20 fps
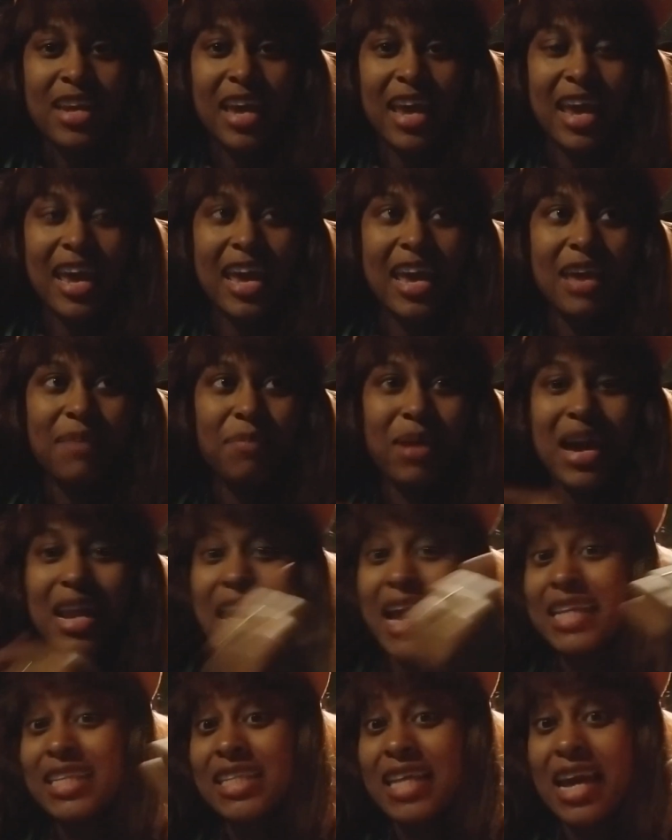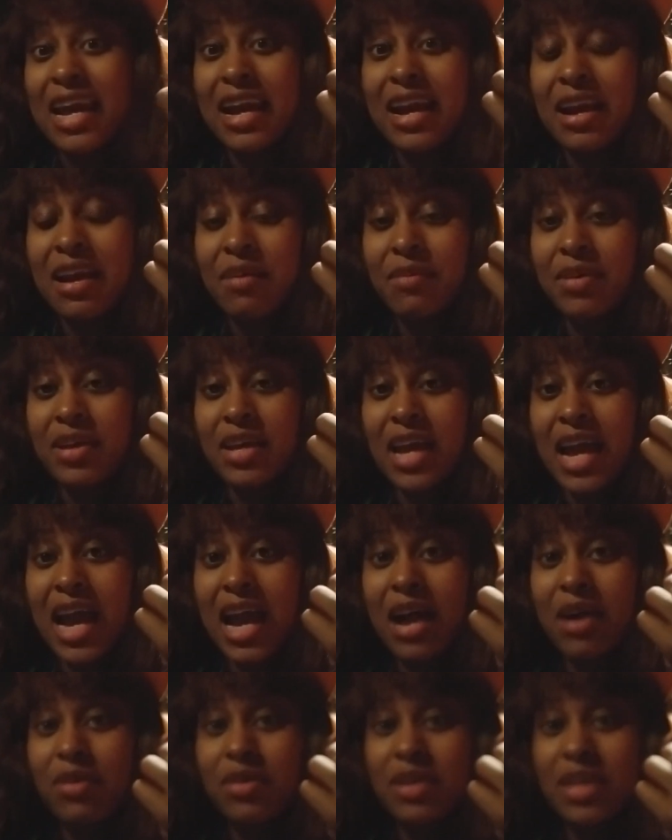And by that time,
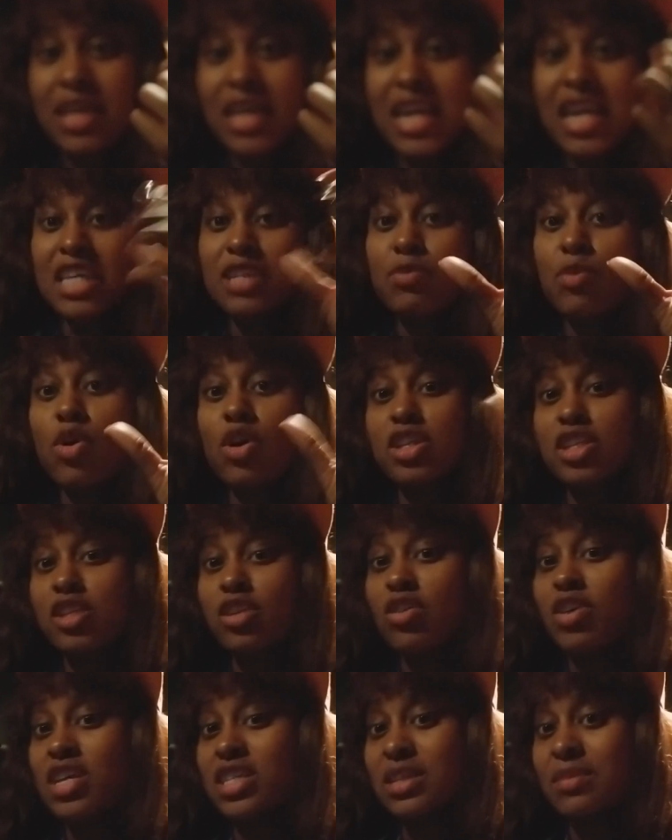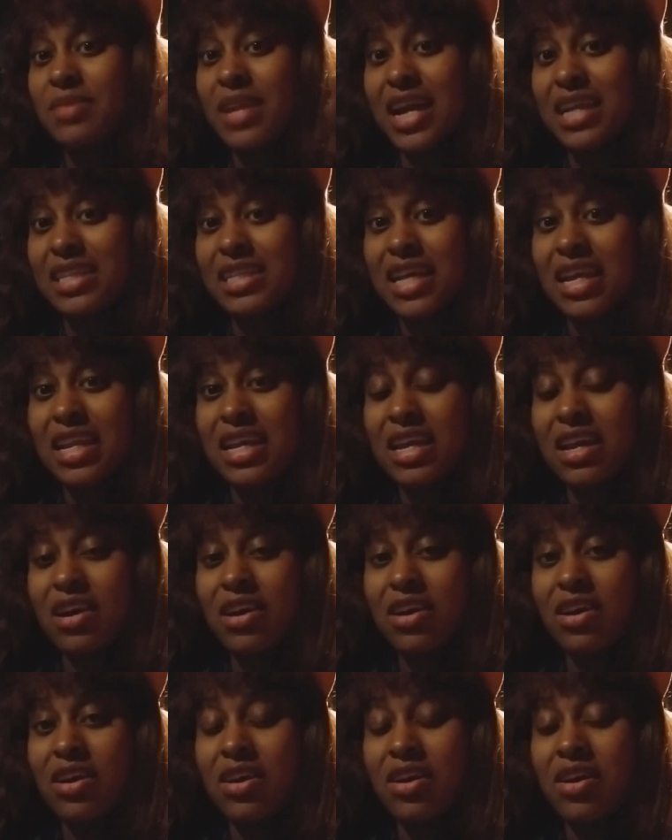I was, it's more stories I'm not telling
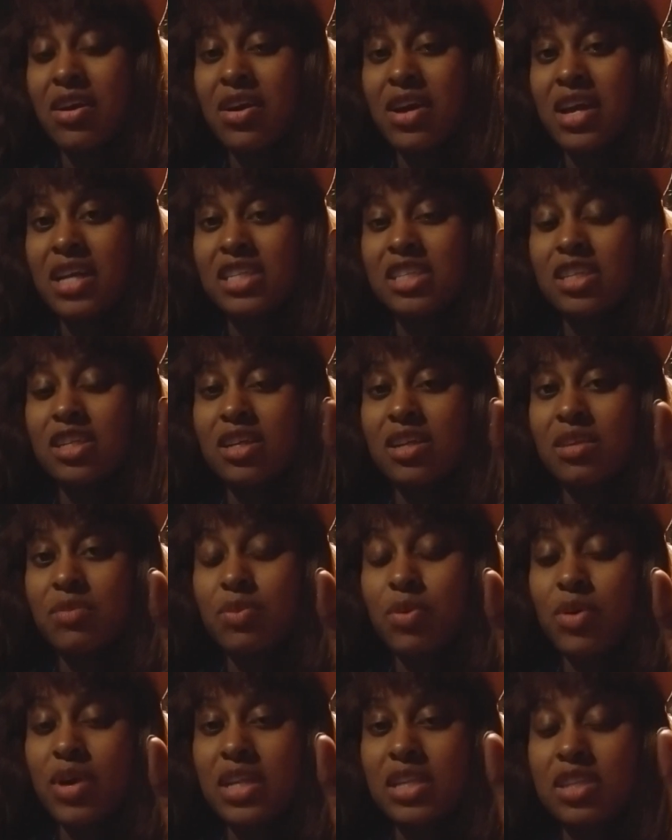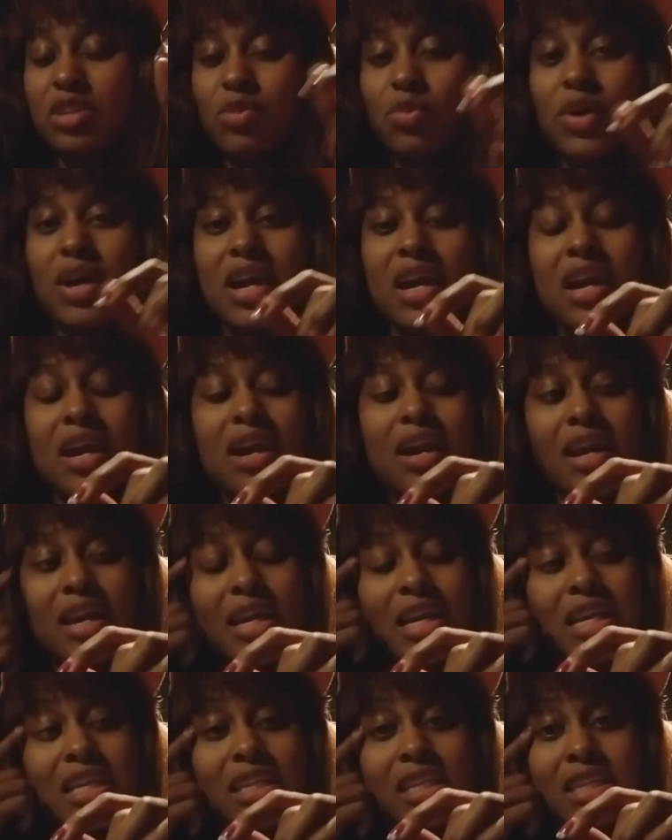y'all to point to where
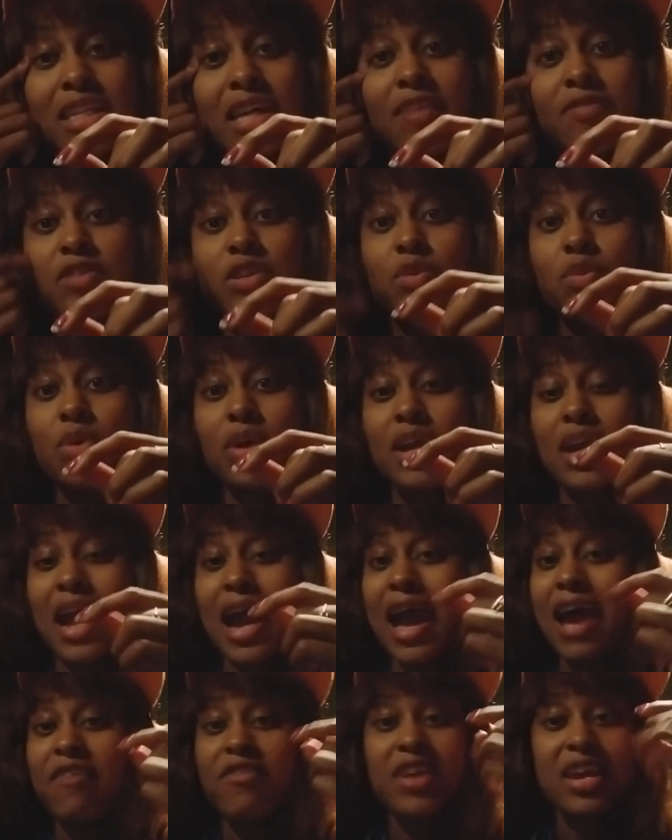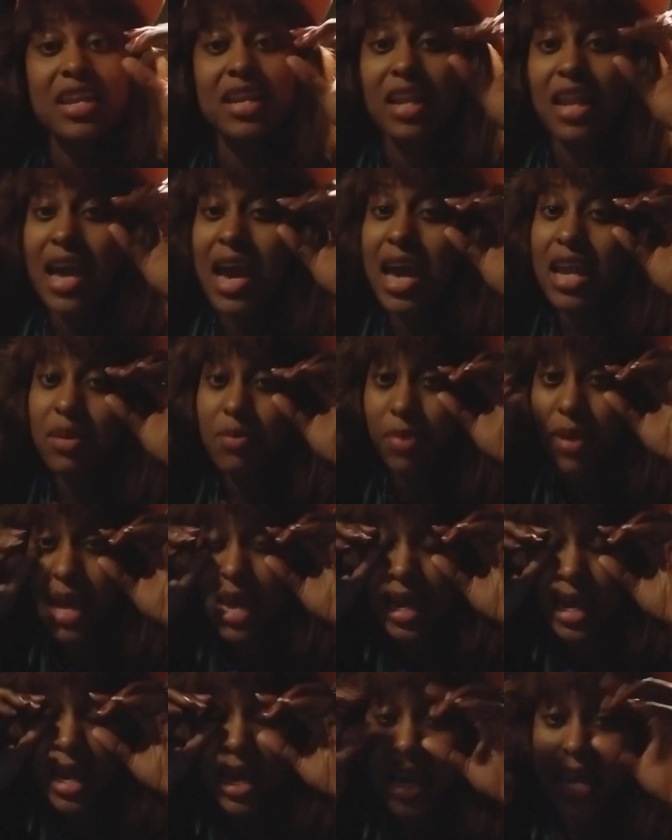it's stuff to where I've had a lot of
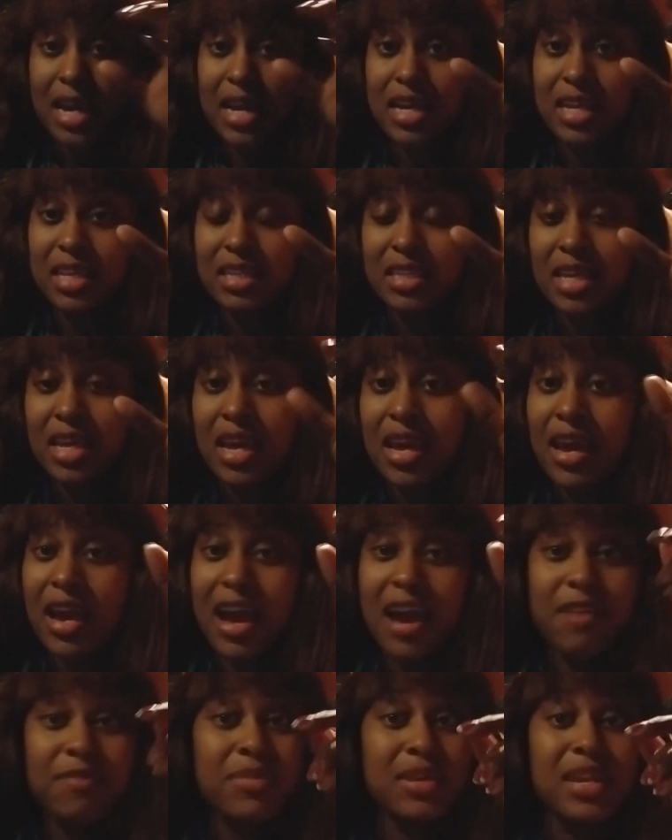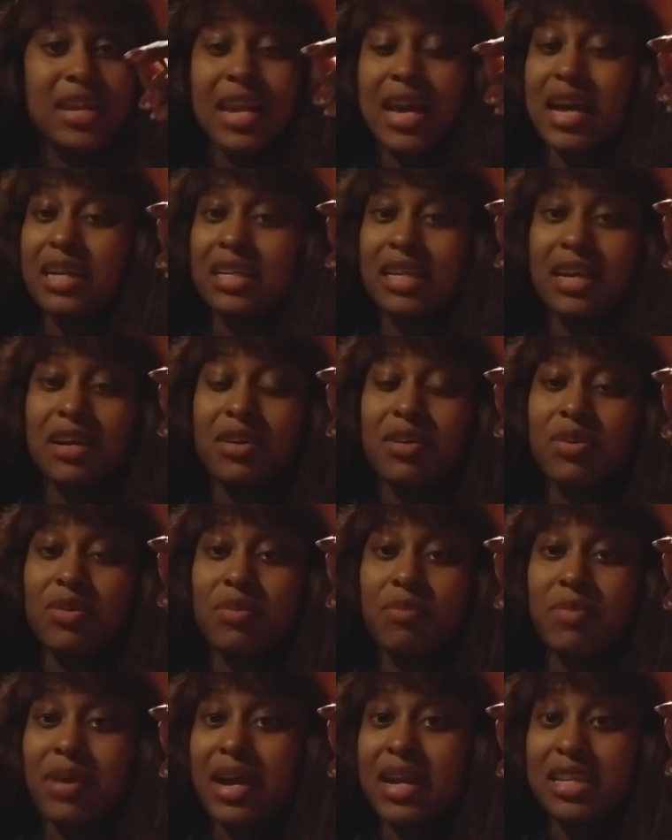black eyes I've been knocked
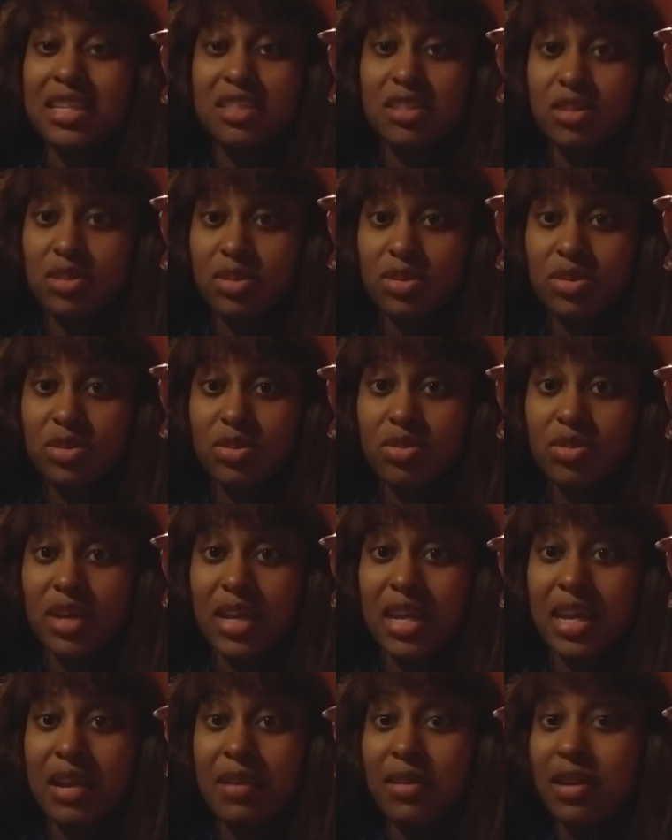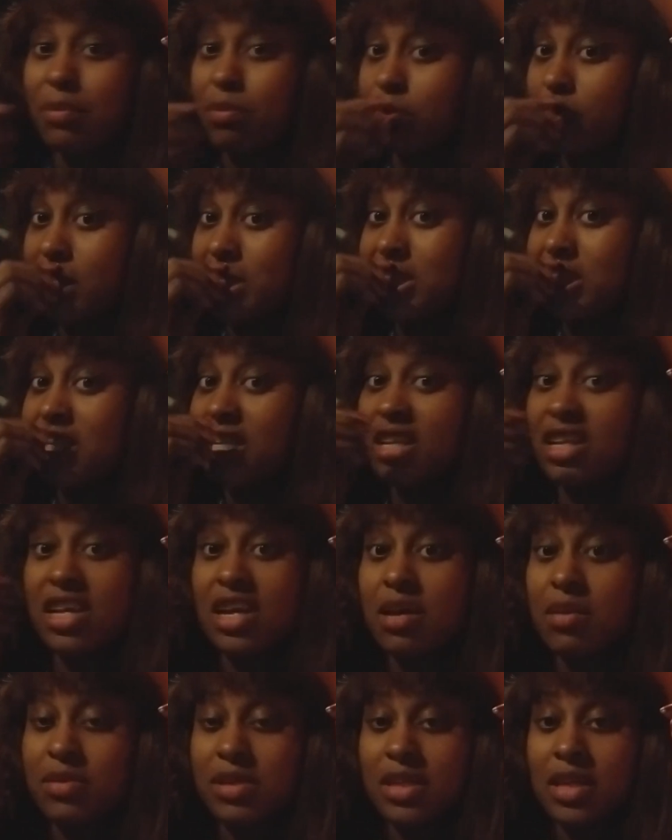out by this dude and the busted
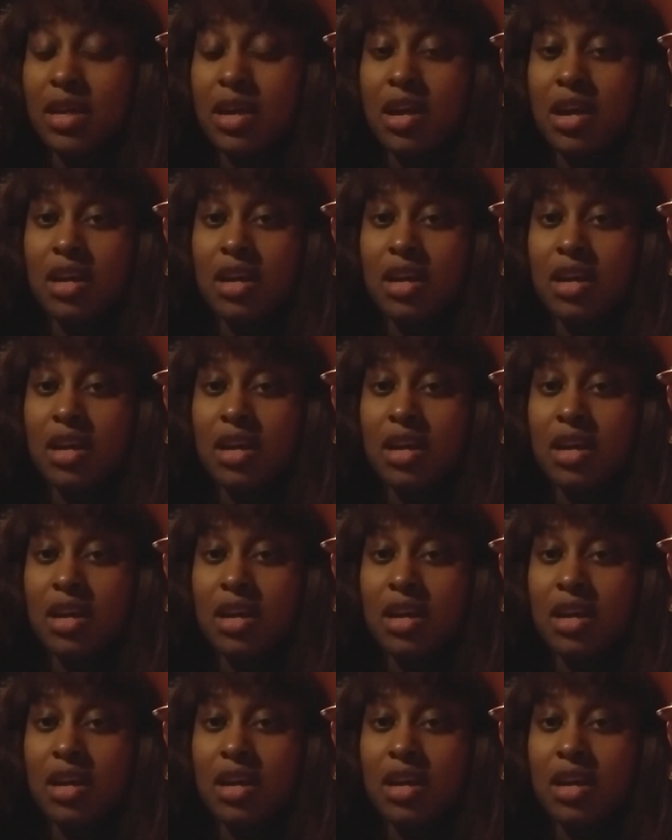lips.